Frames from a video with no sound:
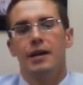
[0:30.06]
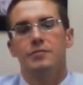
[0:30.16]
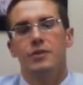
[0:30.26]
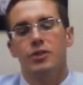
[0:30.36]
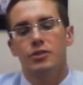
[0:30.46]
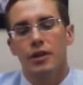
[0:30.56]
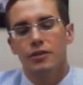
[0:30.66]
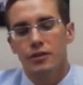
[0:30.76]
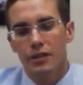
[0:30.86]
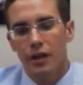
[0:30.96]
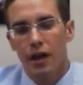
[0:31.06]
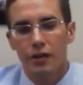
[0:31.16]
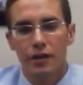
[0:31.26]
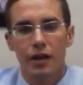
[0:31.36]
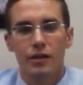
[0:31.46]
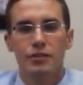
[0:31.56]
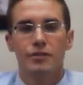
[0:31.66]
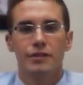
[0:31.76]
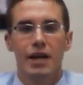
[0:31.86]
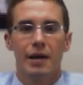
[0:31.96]
There's other
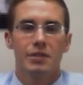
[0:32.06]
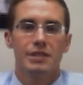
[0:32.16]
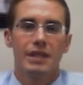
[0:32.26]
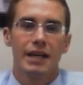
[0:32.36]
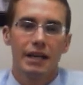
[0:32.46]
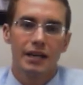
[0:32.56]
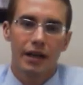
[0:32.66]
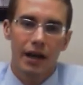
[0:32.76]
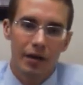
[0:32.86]
colors of diamonds like